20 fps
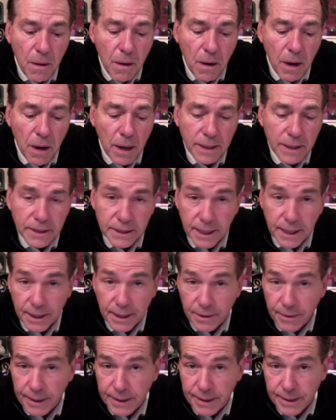He's got
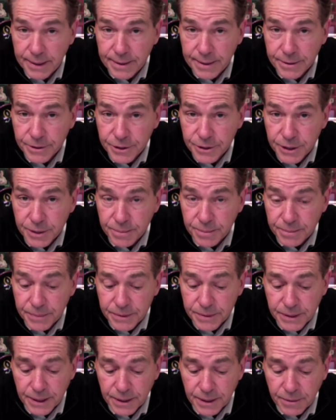great leadership. He's
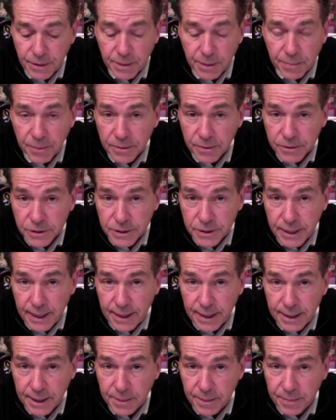got a great
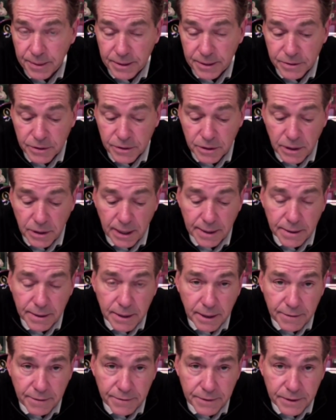personality, plays with a lot of
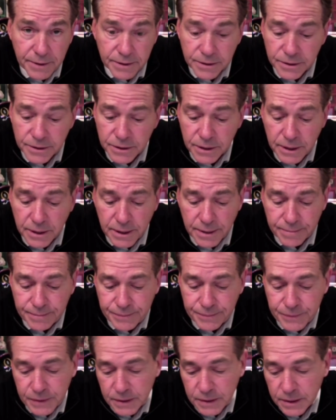toughness. You
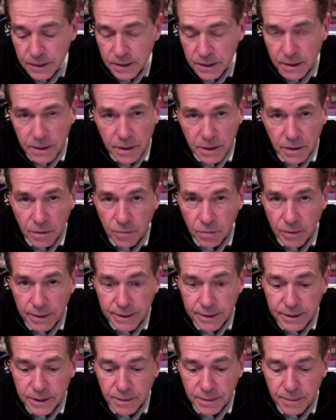know, really
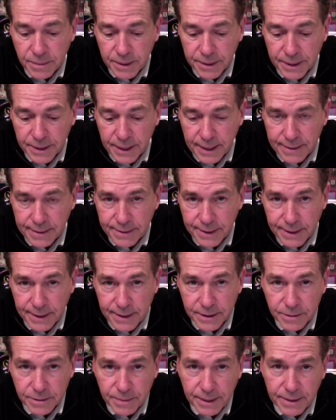somebody that I think
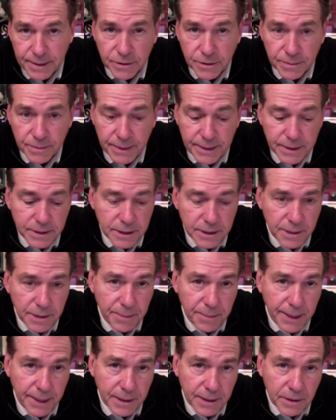has made a tremendous
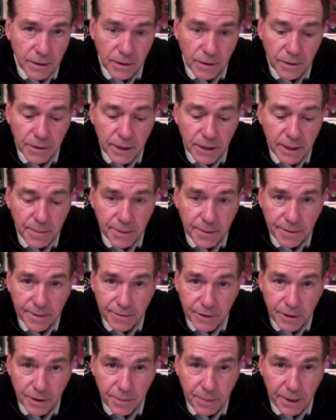impact on our team in a
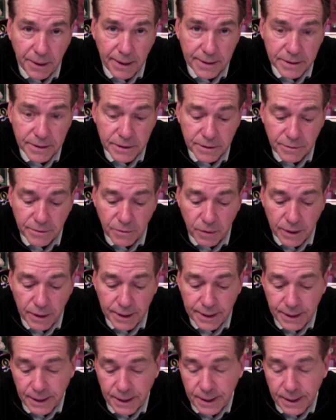very positive way.